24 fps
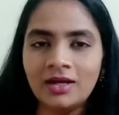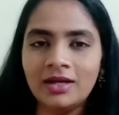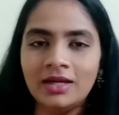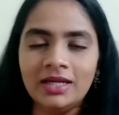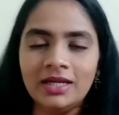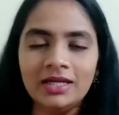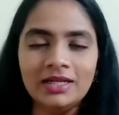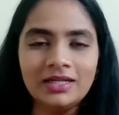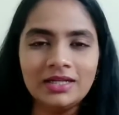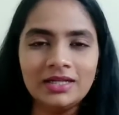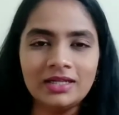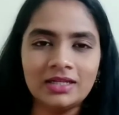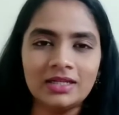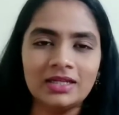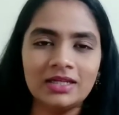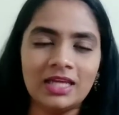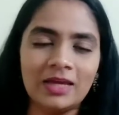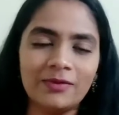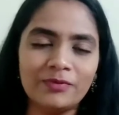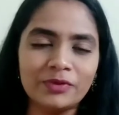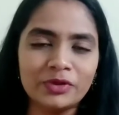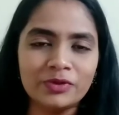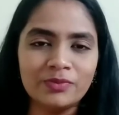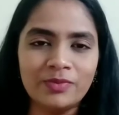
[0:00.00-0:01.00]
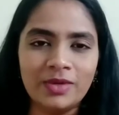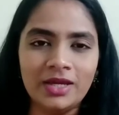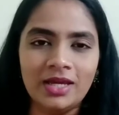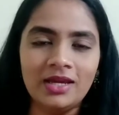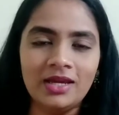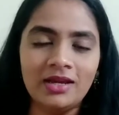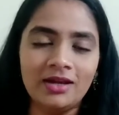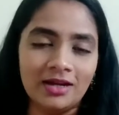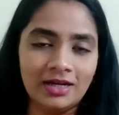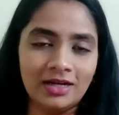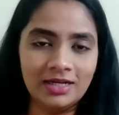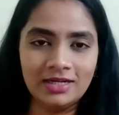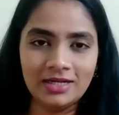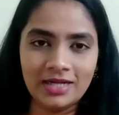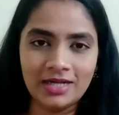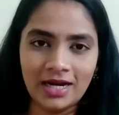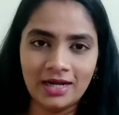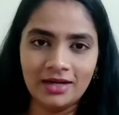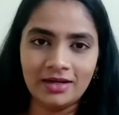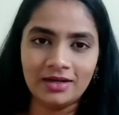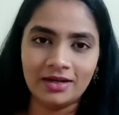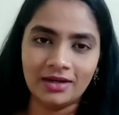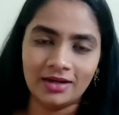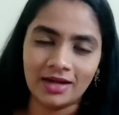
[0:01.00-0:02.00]
it keeps me
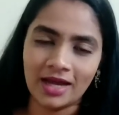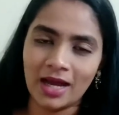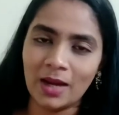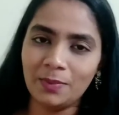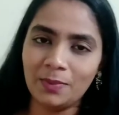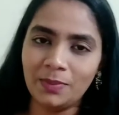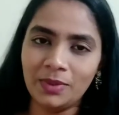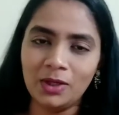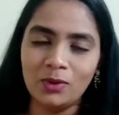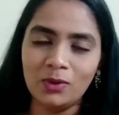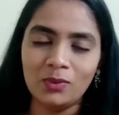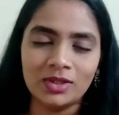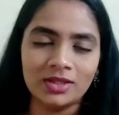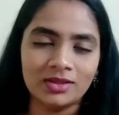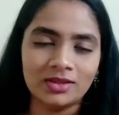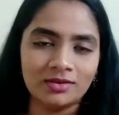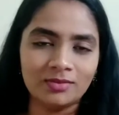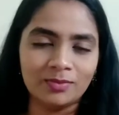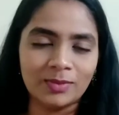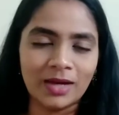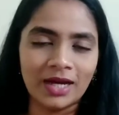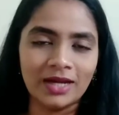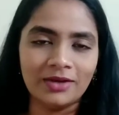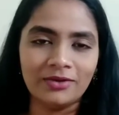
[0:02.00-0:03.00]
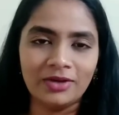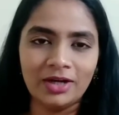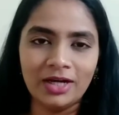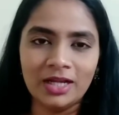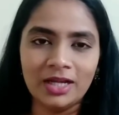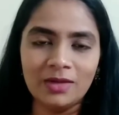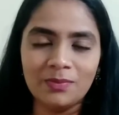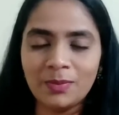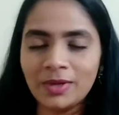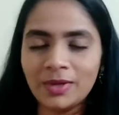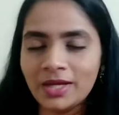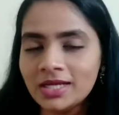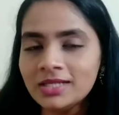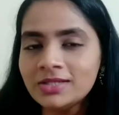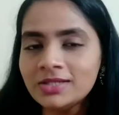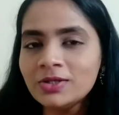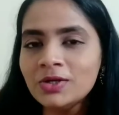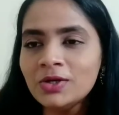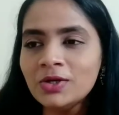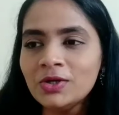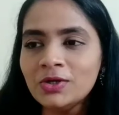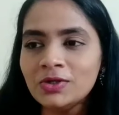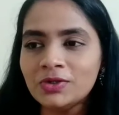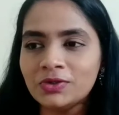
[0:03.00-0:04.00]
content and happy with my reading
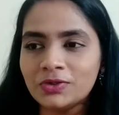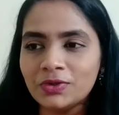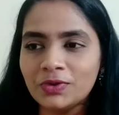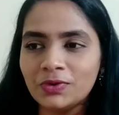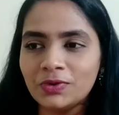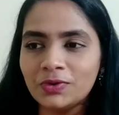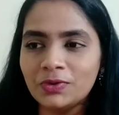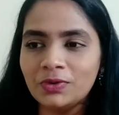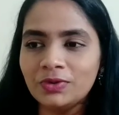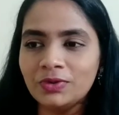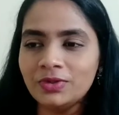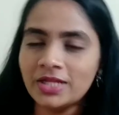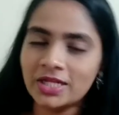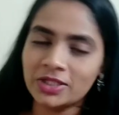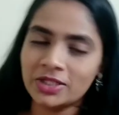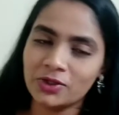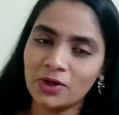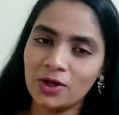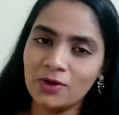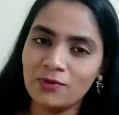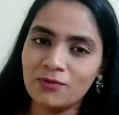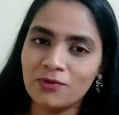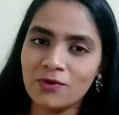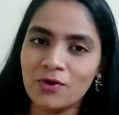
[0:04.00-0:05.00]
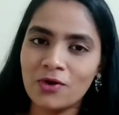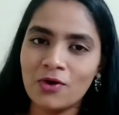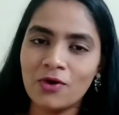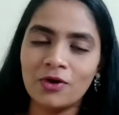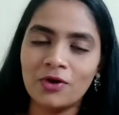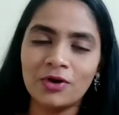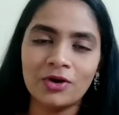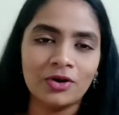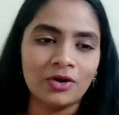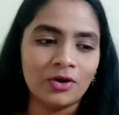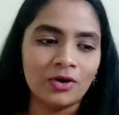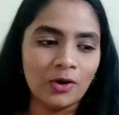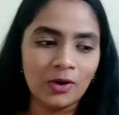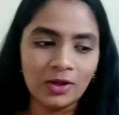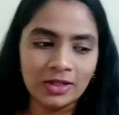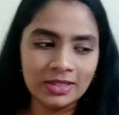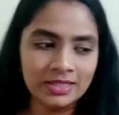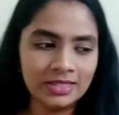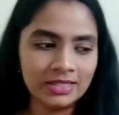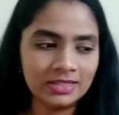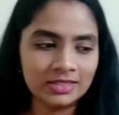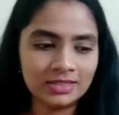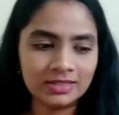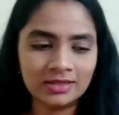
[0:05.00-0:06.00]
pace. So that's all for all
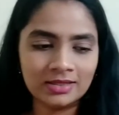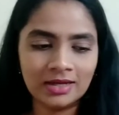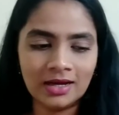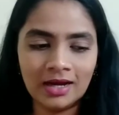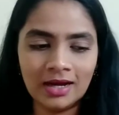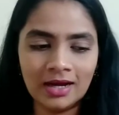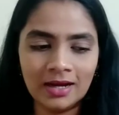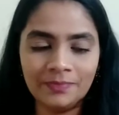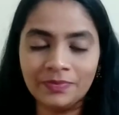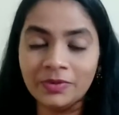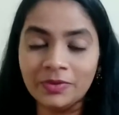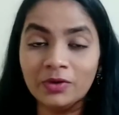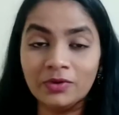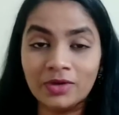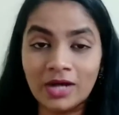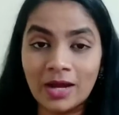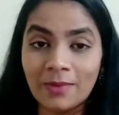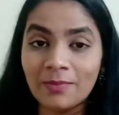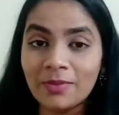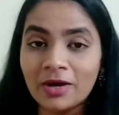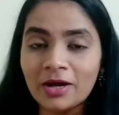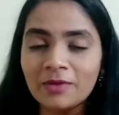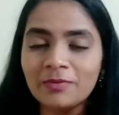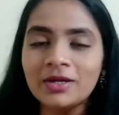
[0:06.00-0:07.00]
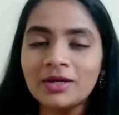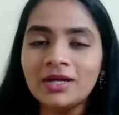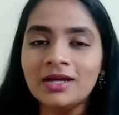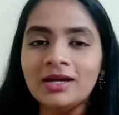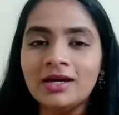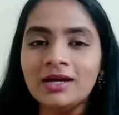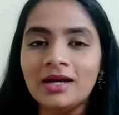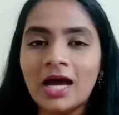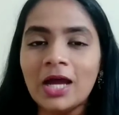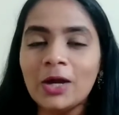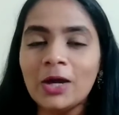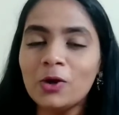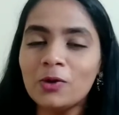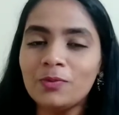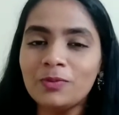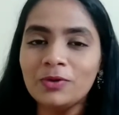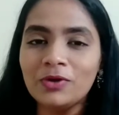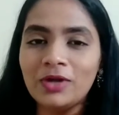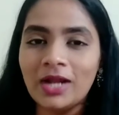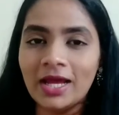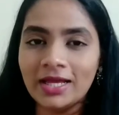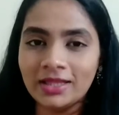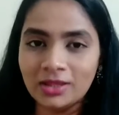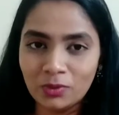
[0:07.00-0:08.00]
this wrap up. I hope
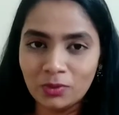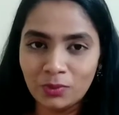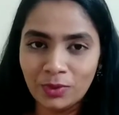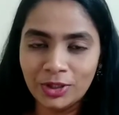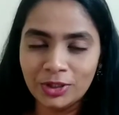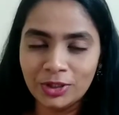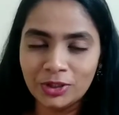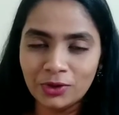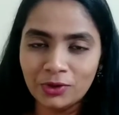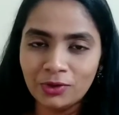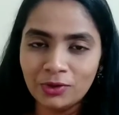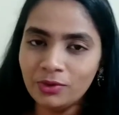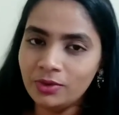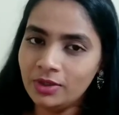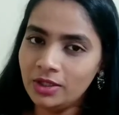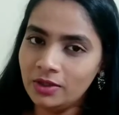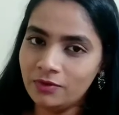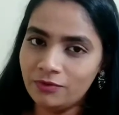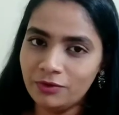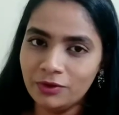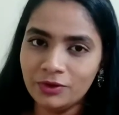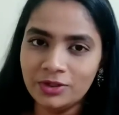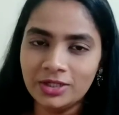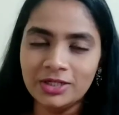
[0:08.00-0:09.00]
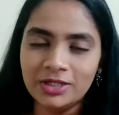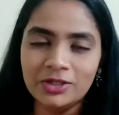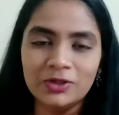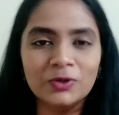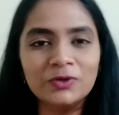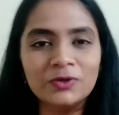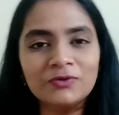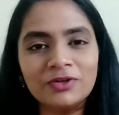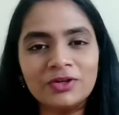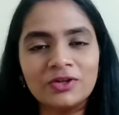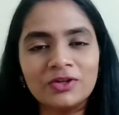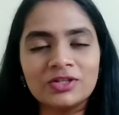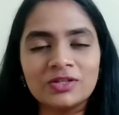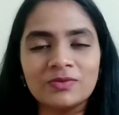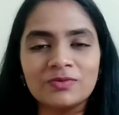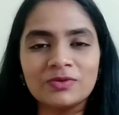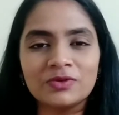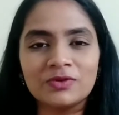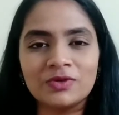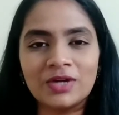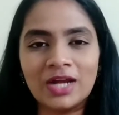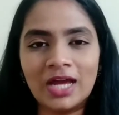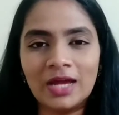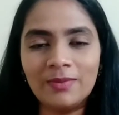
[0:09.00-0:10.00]
you liked the video. If you did, don't forget to
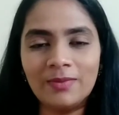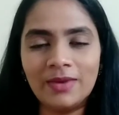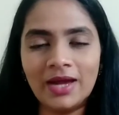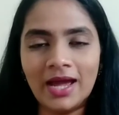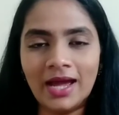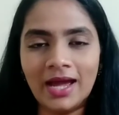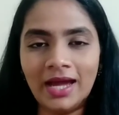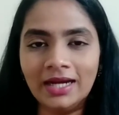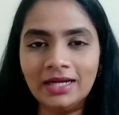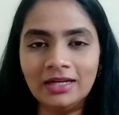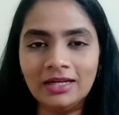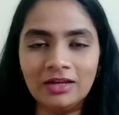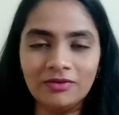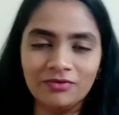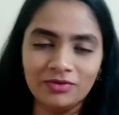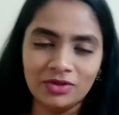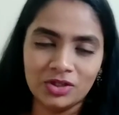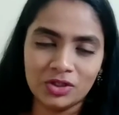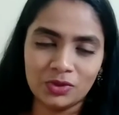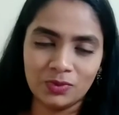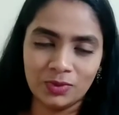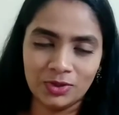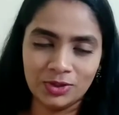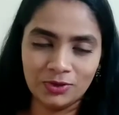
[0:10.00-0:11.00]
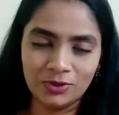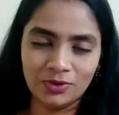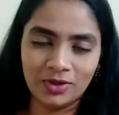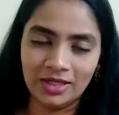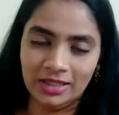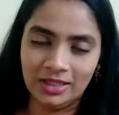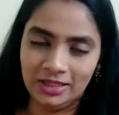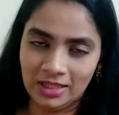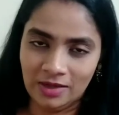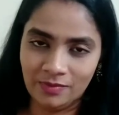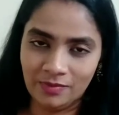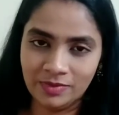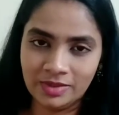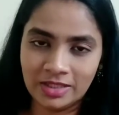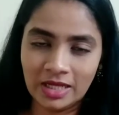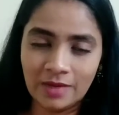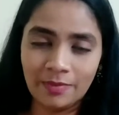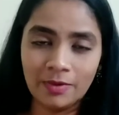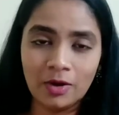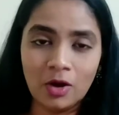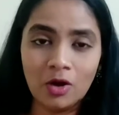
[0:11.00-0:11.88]
subscribe and give this video a thumbs up.